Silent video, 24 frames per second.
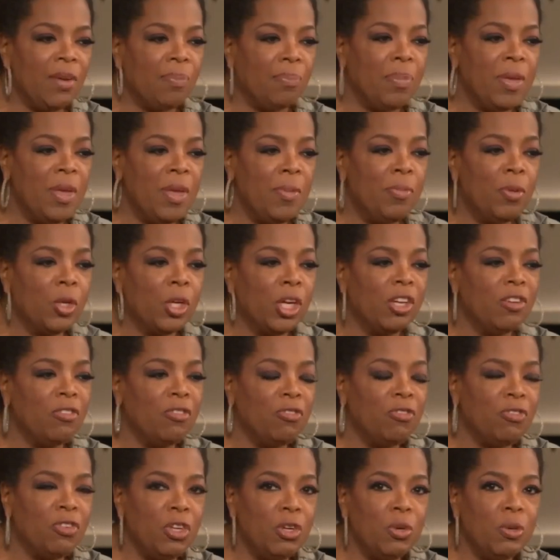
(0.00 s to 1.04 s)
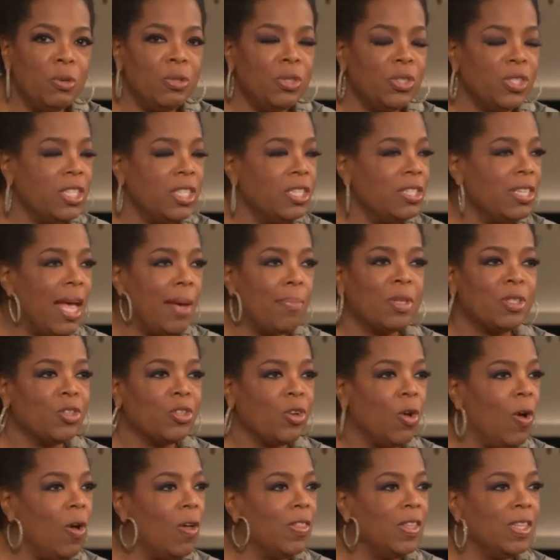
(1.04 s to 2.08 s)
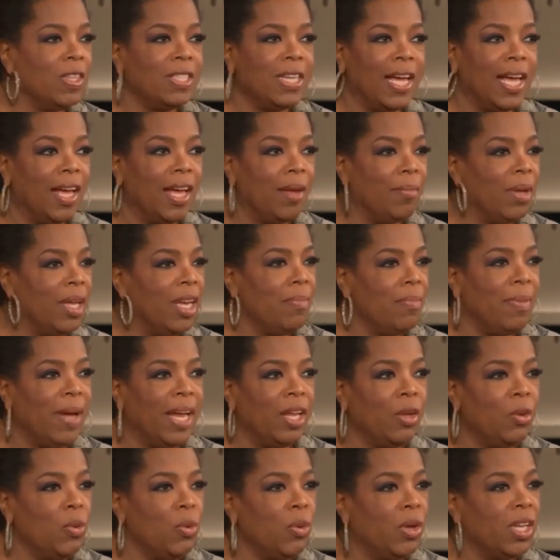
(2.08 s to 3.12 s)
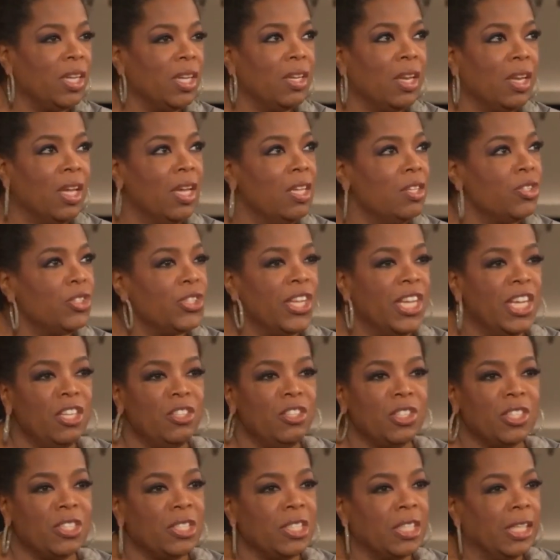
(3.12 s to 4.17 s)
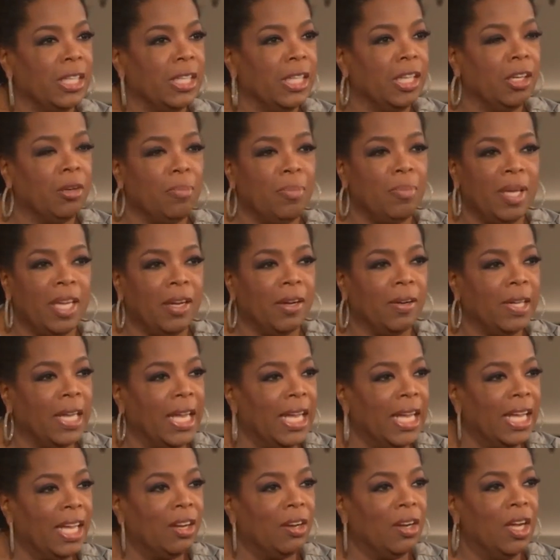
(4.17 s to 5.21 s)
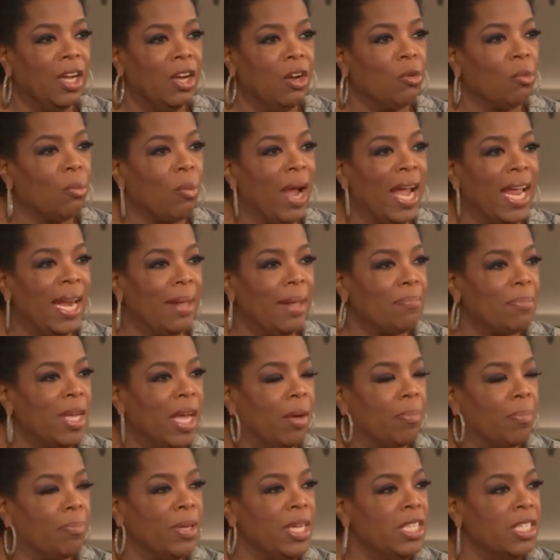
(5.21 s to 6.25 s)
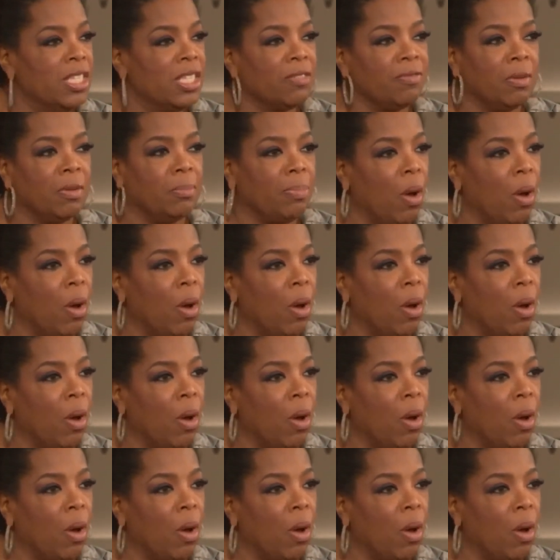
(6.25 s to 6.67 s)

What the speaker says: that people confuse, this happens all the time. Anybody who can sing just a little bit or they can write a piece of a